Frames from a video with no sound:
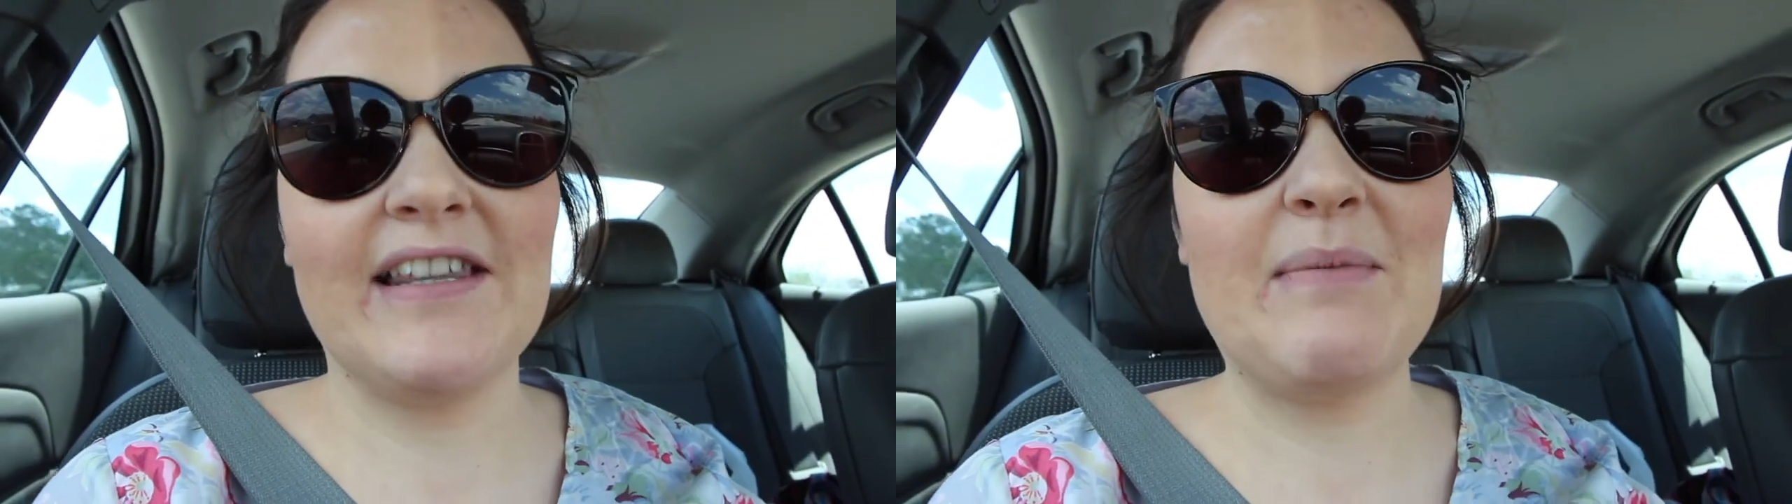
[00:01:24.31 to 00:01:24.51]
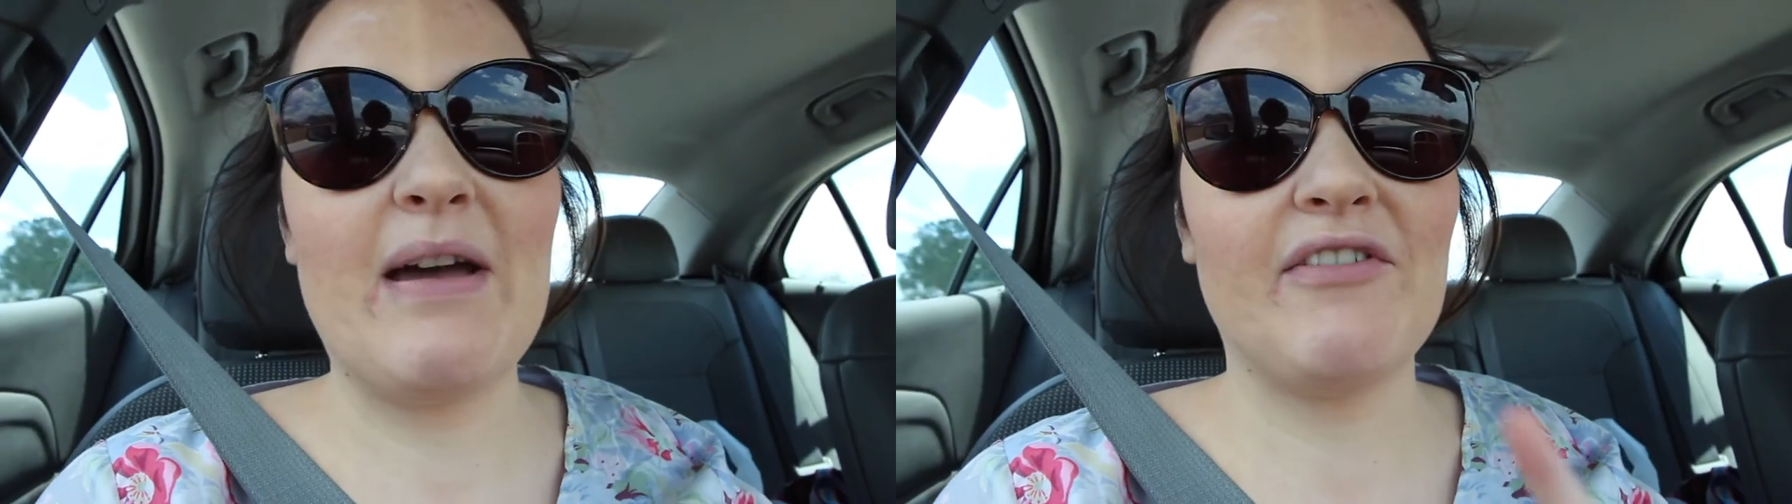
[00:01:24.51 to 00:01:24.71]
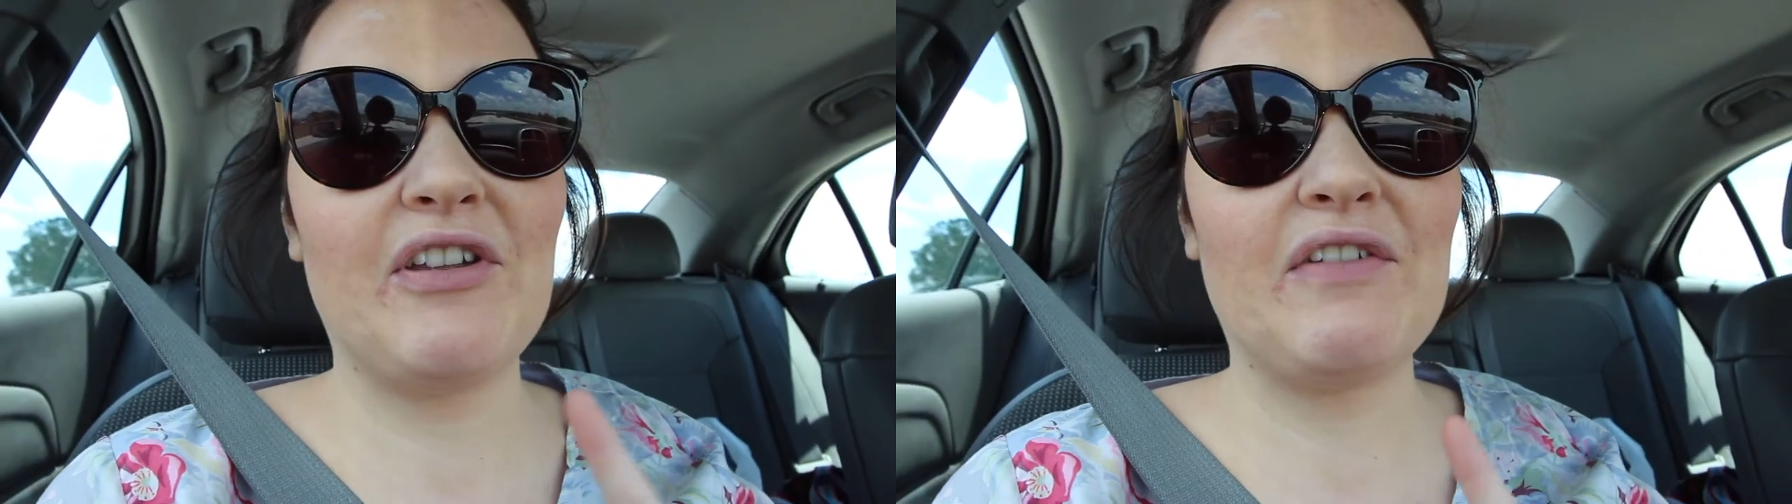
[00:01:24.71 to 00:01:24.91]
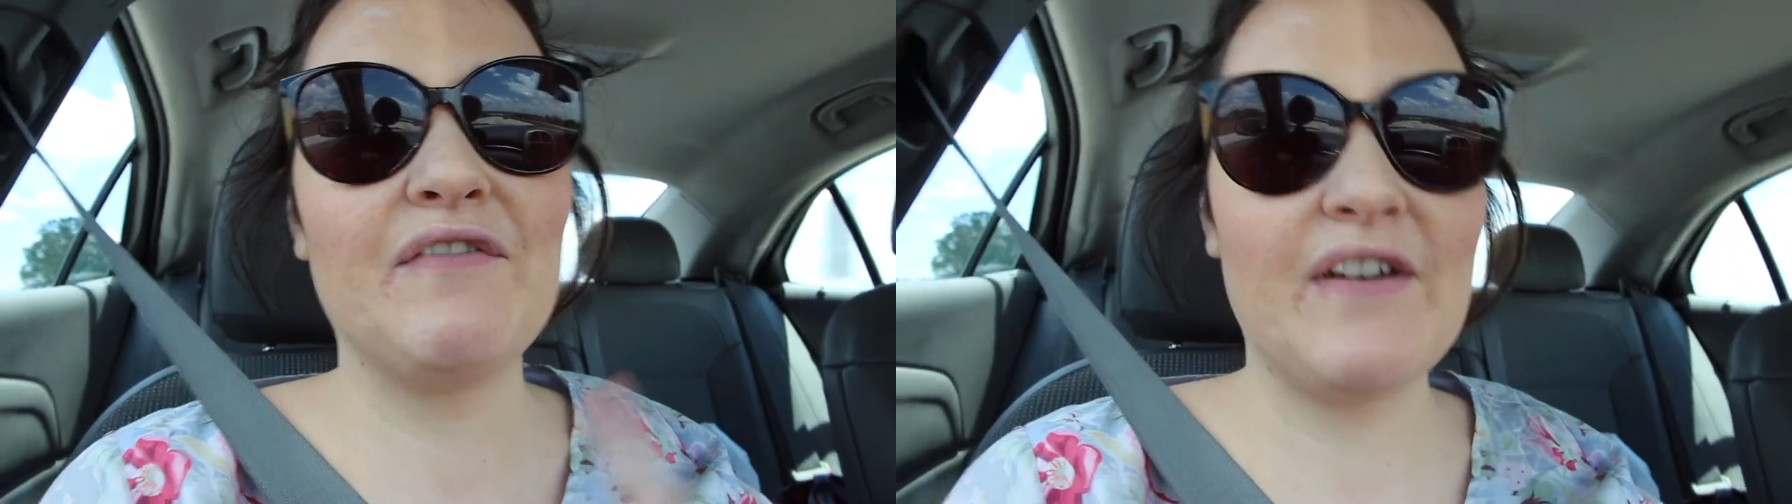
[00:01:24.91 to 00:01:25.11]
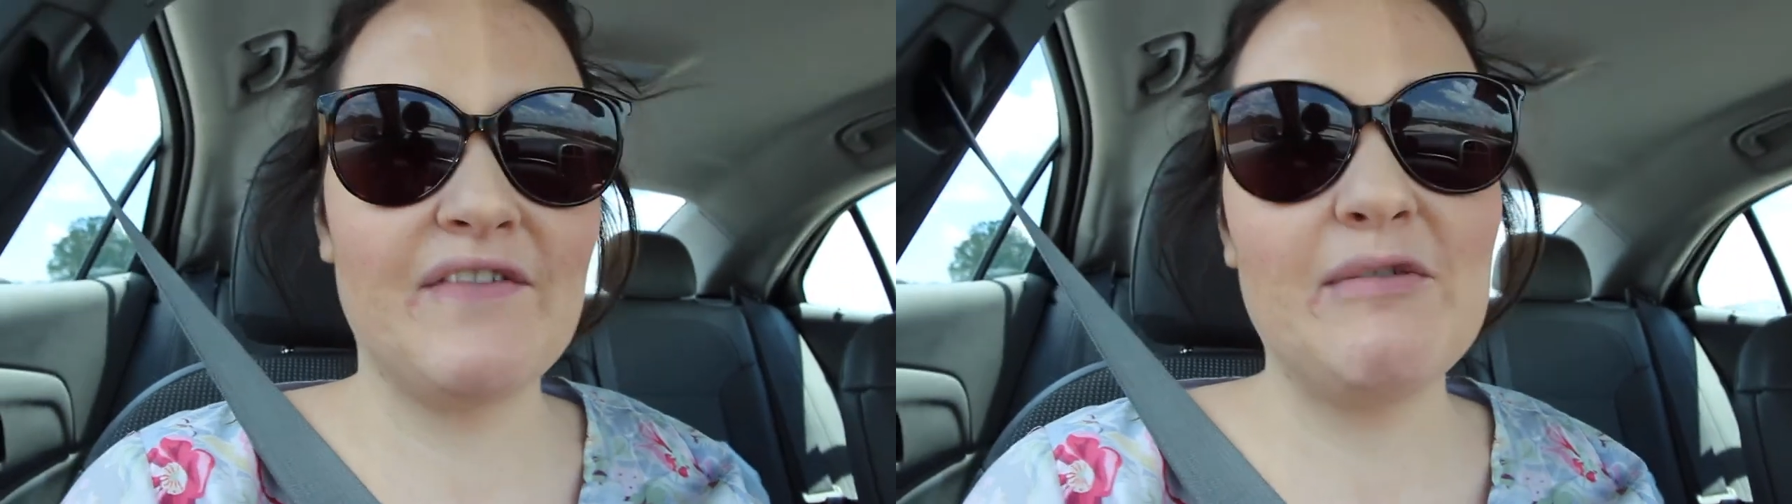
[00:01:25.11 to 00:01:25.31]
and then we have another
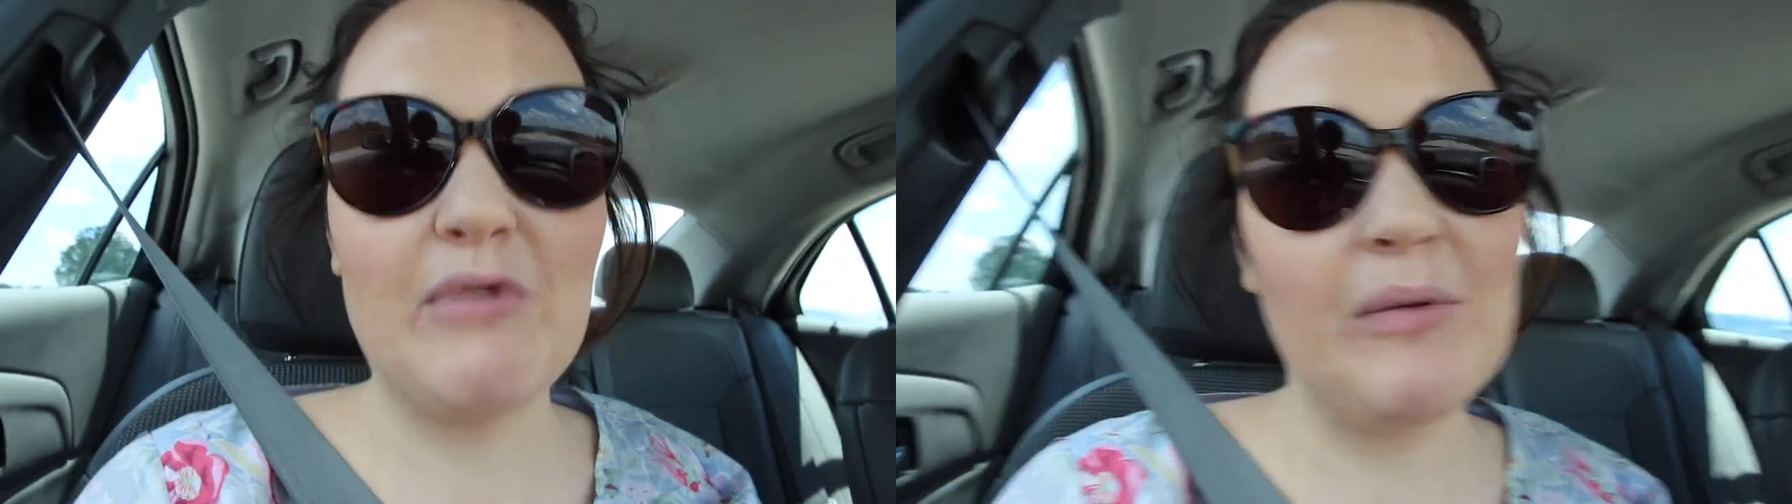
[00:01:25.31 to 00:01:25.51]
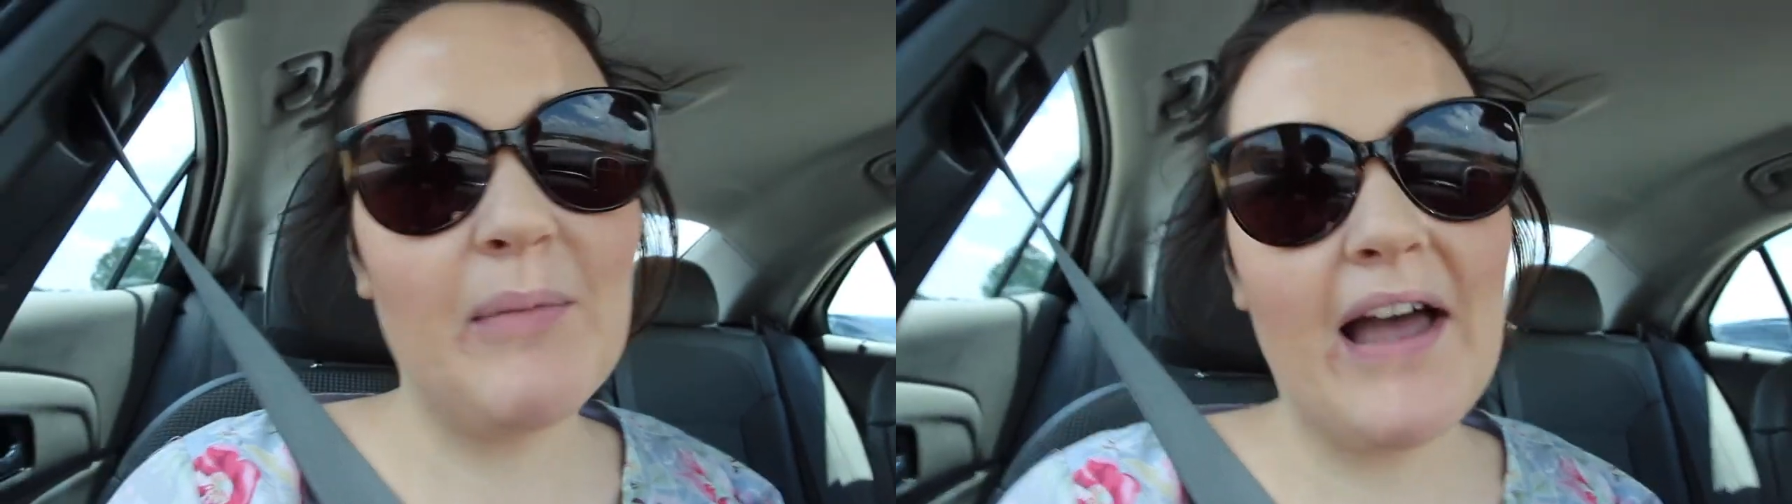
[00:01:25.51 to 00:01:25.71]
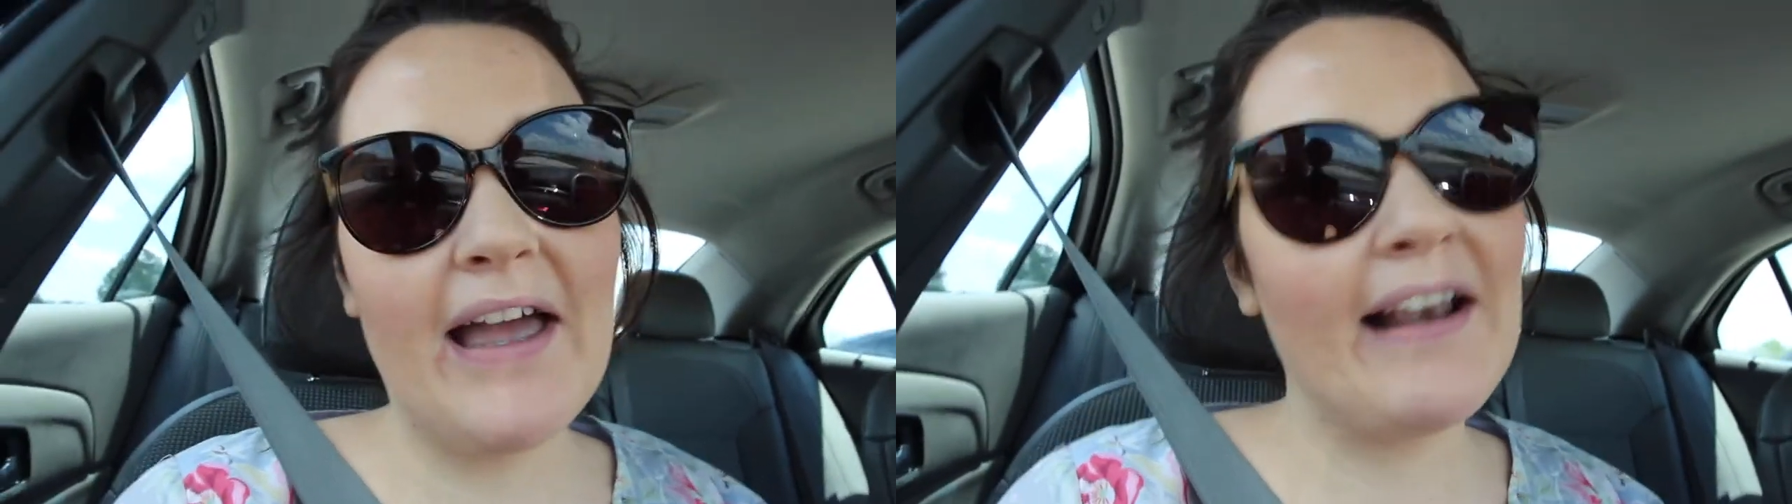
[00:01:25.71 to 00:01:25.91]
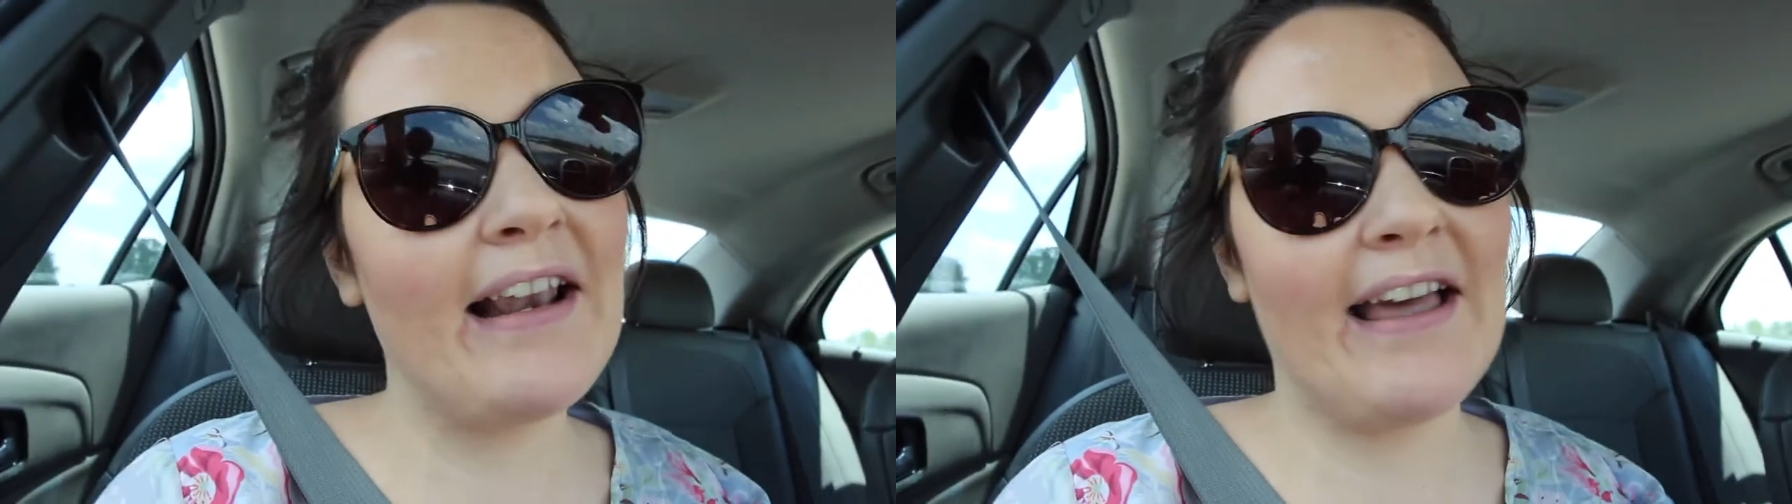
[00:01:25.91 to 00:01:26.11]
51 mile,